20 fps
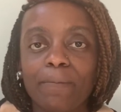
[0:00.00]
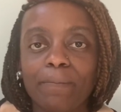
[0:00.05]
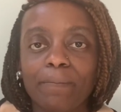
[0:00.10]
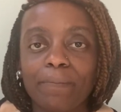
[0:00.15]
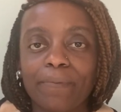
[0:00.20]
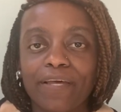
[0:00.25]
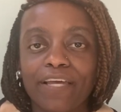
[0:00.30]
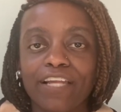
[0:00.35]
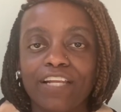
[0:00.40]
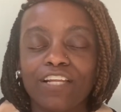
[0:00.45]

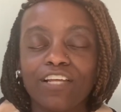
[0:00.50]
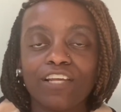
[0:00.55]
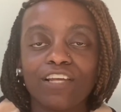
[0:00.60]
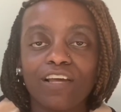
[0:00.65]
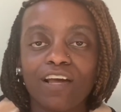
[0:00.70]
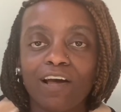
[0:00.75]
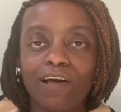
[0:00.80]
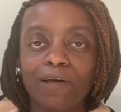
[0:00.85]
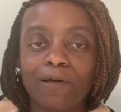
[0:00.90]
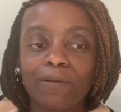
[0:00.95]
But
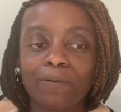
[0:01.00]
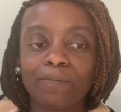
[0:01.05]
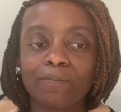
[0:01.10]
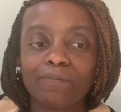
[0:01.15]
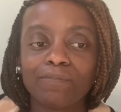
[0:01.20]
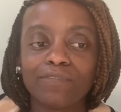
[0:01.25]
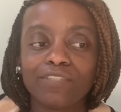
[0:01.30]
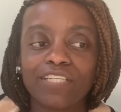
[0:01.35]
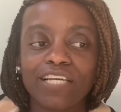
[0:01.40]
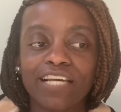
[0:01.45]

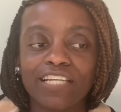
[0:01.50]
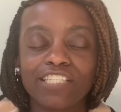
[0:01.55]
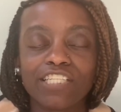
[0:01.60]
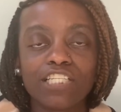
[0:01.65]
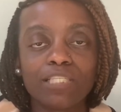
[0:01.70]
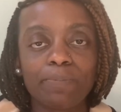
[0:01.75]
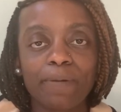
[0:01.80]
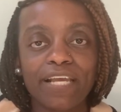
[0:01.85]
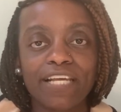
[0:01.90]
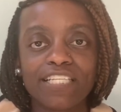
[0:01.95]
um, yeah,
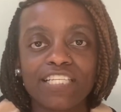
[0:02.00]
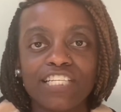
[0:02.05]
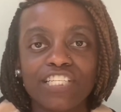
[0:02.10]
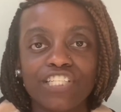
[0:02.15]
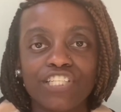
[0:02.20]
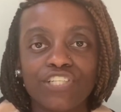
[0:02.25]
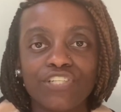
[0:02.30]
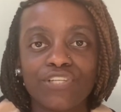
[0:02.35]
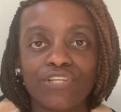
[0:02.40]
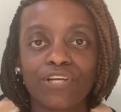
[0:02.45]
just pay
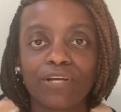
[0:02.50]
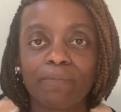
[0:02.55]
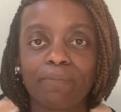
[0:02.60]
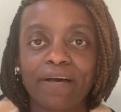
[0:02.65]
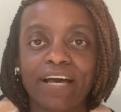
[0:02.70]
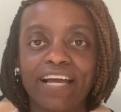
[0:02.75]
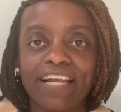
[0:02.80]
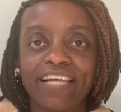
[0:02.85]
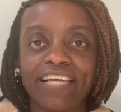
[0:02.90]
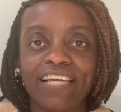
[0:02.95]
attention to your
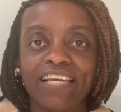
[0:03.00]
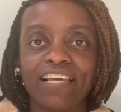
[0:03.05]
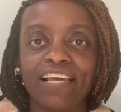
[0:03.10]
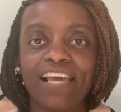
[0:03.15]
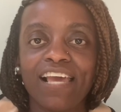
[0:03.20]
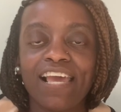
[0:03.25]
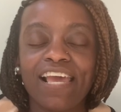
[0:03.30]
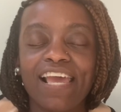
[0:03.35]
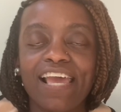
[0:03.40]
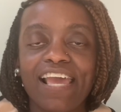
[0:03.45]
body
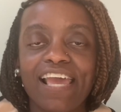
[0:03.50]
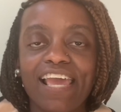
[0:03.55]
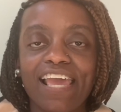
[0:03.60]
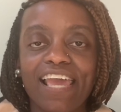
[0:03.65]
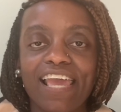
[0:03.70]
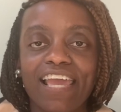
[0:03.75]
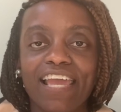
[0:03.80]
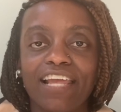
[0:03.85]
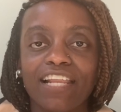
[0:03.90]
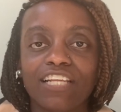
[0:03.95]

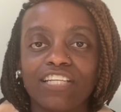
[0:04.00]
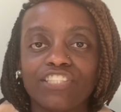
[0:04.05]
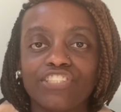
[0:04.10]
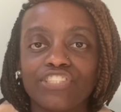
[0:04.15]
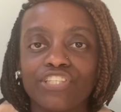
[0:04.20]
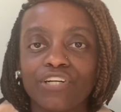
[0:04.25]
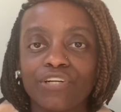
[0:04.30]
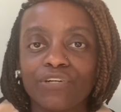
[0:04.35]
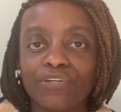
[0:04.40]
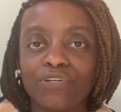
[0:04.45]
and
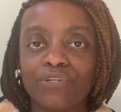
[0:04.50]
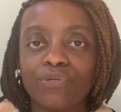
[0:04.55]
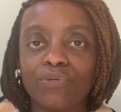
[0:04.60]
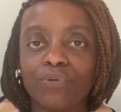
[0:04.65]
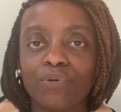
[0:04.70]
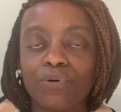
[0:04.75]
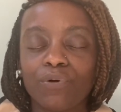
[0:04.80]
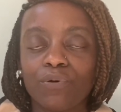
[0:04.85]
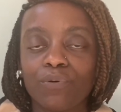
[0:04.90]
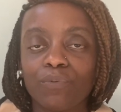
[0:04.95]

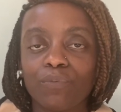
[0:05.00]
journal